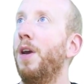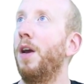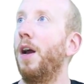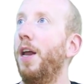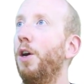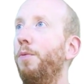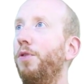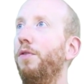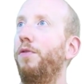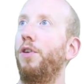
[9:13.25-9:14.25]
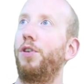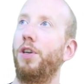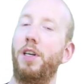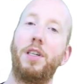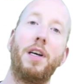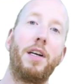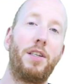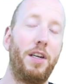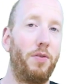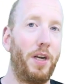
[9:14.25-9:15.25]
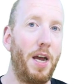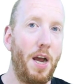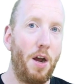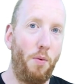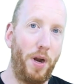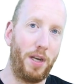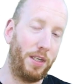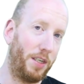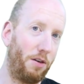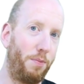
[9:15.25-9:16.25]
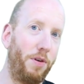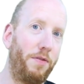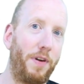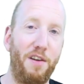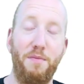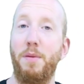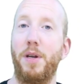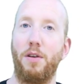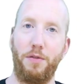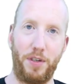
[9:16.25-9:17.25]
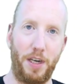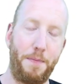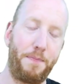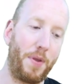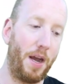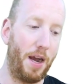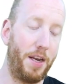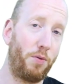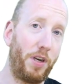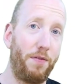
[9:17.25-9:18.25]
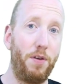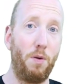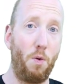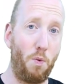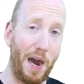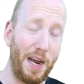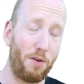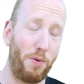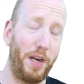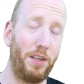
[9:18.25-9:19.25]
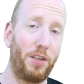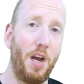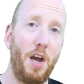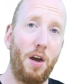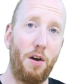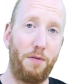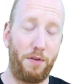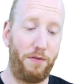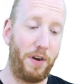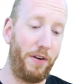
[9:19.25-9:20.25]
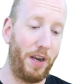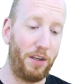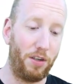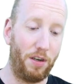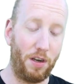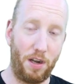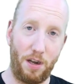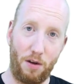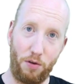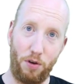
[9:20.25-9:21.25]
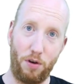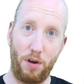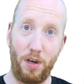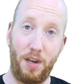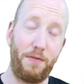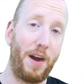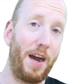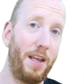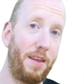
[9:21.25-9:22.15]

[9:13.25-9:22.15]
and the option version is an eccentric with 0.5mm offset. This will give you a wider range of variation on your diff height,